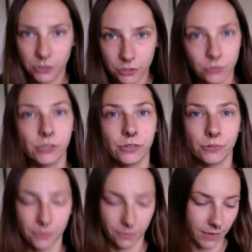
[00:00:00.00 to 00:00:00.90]
to
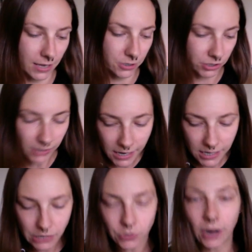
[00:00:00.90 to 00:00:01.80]
you and just letting
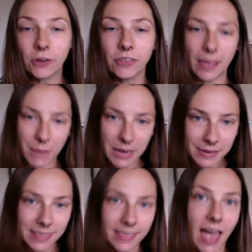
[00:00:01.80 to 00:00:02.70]
you know that
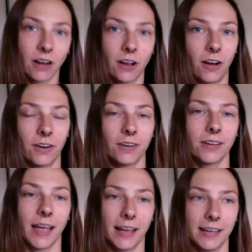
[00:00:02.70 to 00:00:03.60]
maybe that card
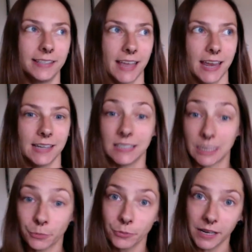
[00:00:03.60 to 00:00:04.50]
has a
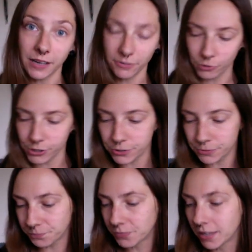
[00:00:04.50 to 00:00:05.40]
deeper meaning for
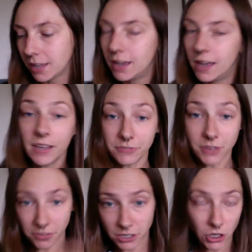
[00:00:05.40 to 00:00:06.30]
you. If
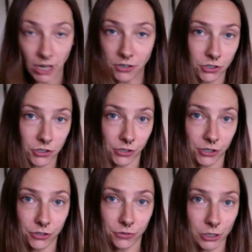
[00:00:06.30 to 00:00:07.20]
nothing changes, your
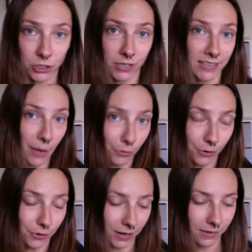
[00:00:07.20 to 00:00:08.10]
intuition is not
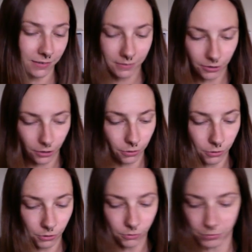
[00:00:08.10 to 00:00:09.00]
broken. The
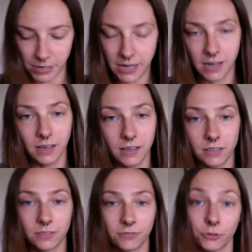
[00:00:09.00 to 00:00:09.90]
whole reading
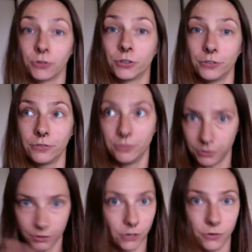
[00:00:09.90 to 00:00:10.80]
is for
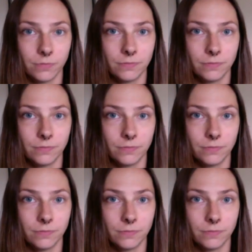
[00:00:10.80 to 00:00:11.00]
you,